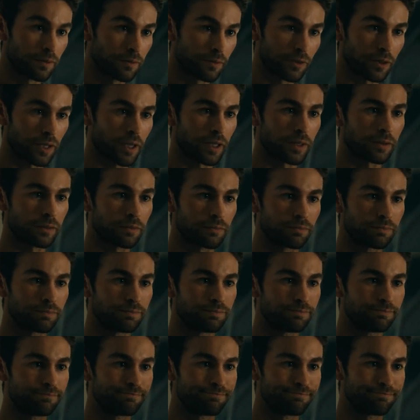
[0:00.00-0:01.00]
for like
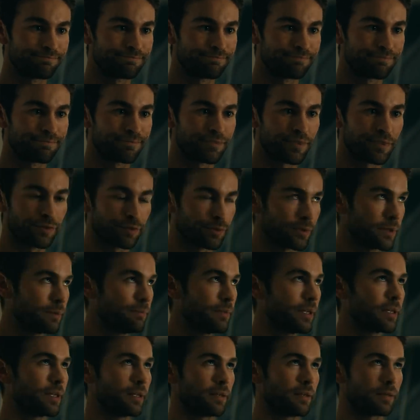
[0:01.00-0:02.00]

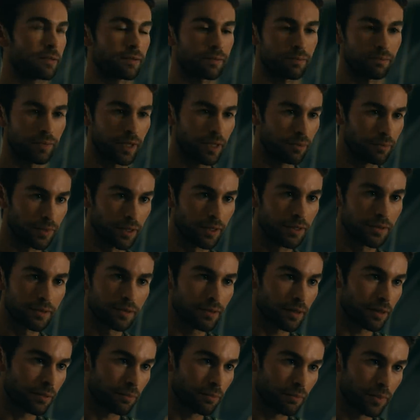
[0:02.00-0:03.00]
three minutes, maybe.
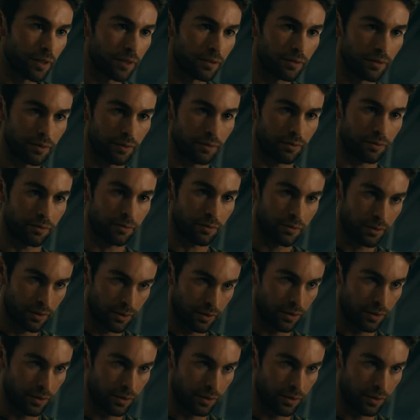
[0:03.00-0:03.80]
It's not a big deal.